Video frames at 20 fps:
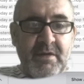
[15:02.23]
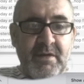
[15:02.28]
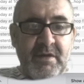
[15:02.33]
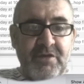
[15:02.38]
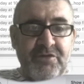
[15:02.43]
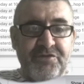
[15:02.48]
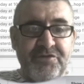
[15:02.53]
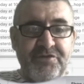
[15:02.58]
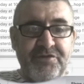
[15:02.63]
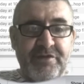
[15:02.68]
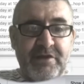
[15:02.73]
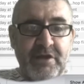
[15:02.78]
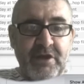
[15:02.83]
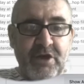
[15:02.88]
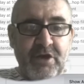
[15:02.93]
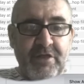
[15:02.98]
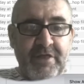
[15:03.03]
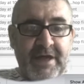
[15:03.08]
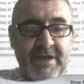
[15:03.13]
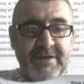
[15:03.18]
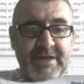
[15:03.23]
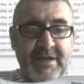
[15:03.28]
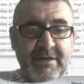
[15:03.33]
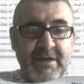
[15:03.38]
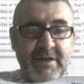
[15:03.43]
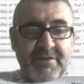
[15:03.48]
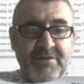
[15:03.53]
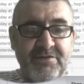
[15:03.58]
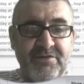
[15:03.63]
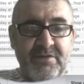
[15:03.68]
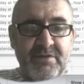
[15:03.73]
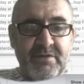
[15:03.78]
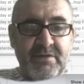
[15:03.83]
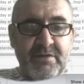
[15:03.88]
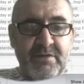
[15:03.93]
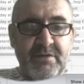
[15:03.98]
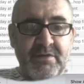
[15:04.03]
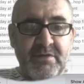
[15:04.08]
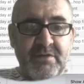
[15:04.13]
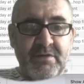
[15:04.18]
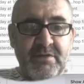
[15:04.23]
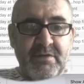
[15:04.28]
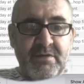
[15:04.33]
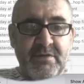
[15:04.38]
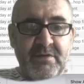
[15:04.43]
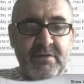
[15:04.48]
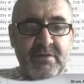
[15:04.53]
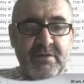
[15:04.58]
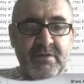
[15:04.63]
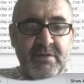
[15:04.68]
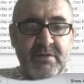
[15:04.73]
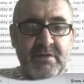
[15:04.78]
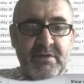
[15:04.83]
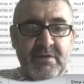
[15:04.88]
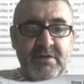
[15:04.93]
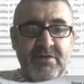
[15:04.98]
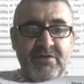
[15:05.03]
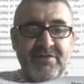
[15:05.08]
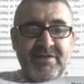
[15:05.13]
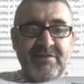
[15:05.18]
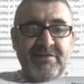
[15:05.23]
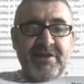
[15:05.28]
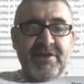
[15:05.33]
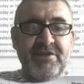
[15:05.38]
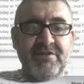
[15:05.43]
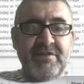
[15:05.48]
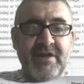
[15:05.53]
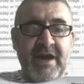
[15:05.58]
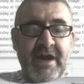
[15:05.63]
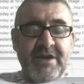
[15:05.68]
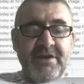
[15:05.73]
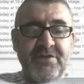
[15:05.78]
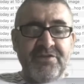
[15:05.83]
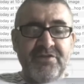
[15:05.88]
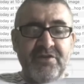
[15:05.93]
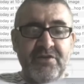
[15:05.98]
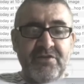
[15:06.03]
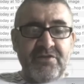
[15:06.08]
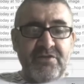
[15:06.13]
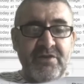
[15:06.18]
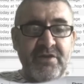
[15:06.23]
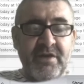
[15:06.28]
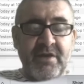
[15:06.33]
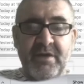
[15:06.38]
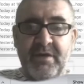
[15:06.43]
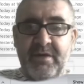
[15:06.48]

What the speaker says: Let's slow that down like this. Sounds like a dinosaur, doesn't it?